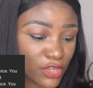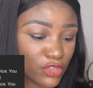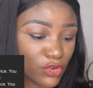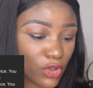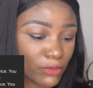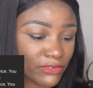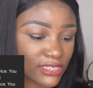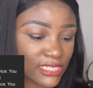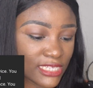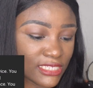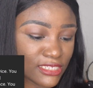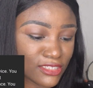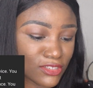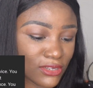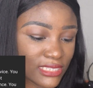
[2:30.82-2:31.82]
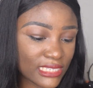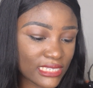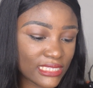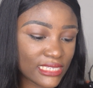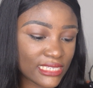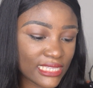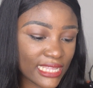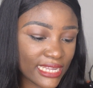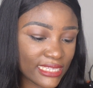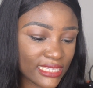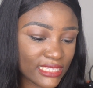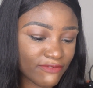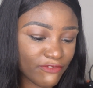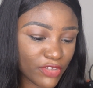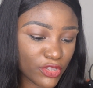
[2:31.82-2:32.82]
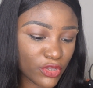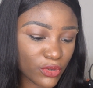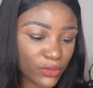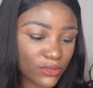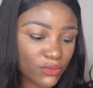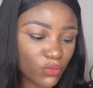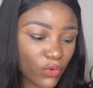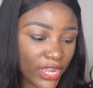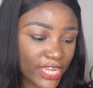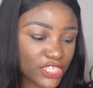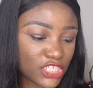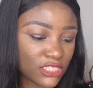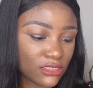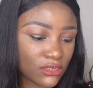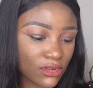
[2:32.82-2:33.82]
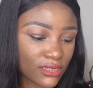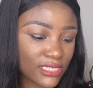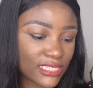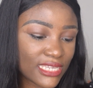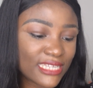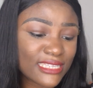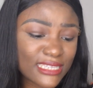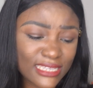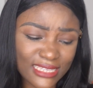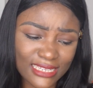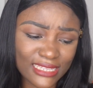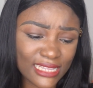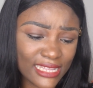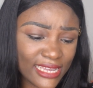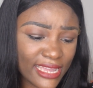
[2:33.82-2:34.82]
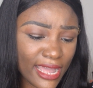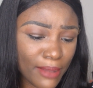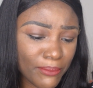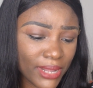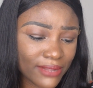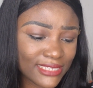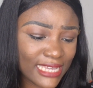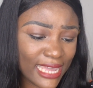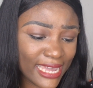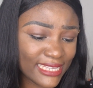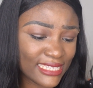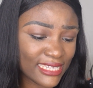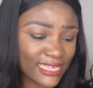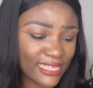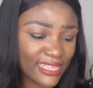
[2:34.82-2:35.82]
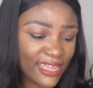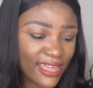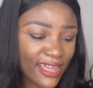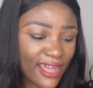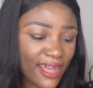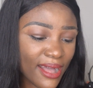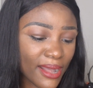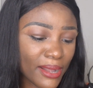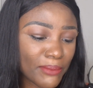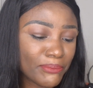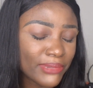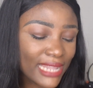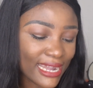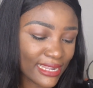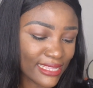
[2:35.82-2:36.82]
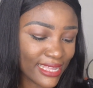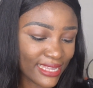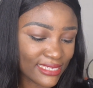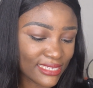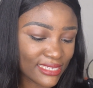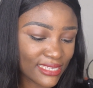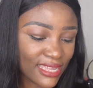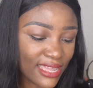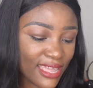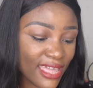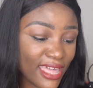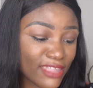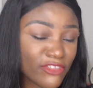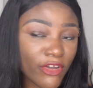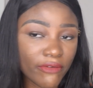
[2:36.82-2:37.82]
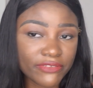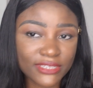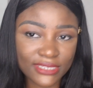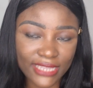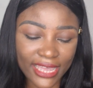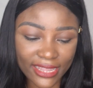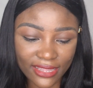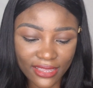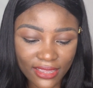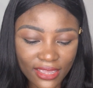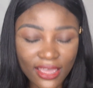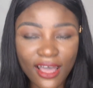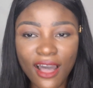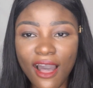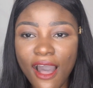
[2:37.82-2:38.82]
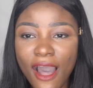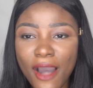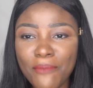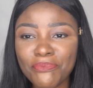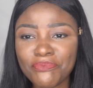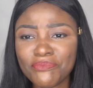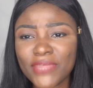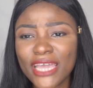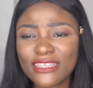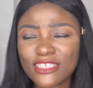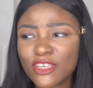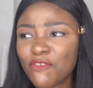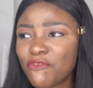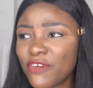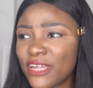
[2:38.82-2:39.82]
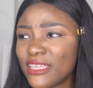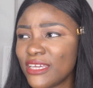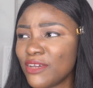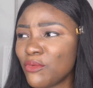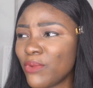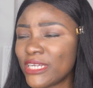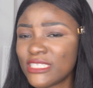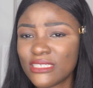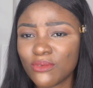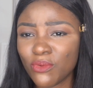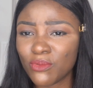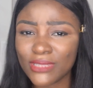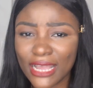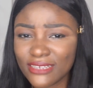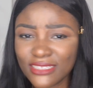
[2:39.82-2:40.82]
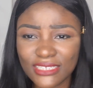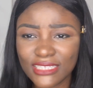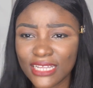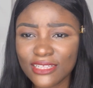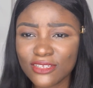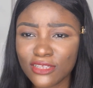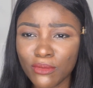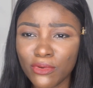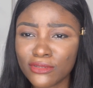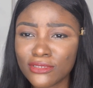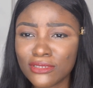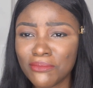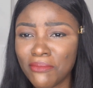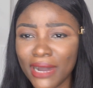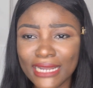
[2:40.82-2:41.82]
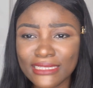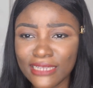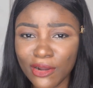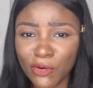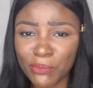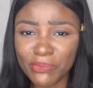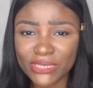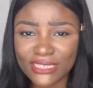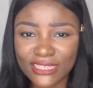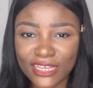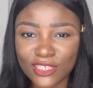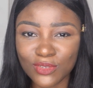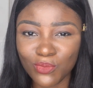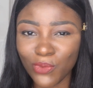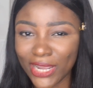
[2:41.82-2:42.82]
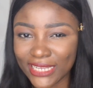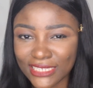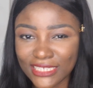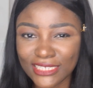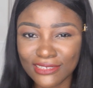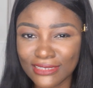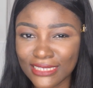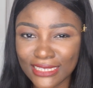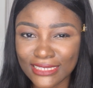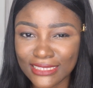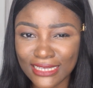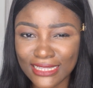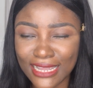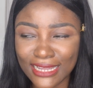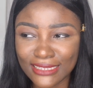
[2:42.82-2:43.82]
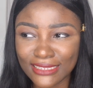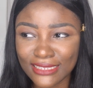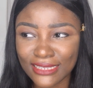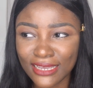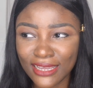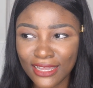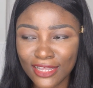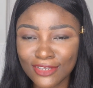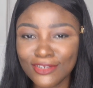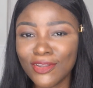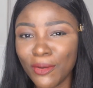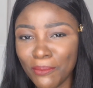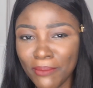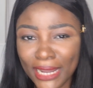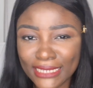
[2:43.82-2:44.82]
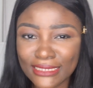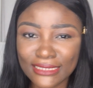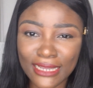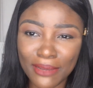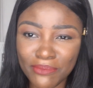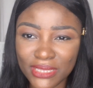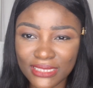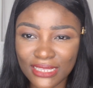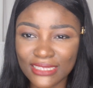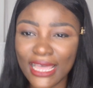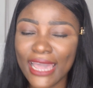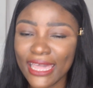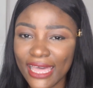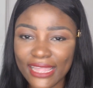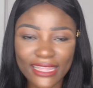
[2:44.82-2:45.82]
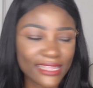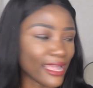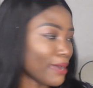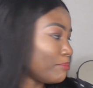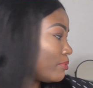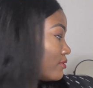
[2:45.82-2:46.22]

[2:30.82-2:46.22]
You obviously did not see this lady's video where she talks incessantly about hating her blackness. Enough said. It's so funny where that she's telling someone to mind their own business when she's on the internet not minding her business. I get it.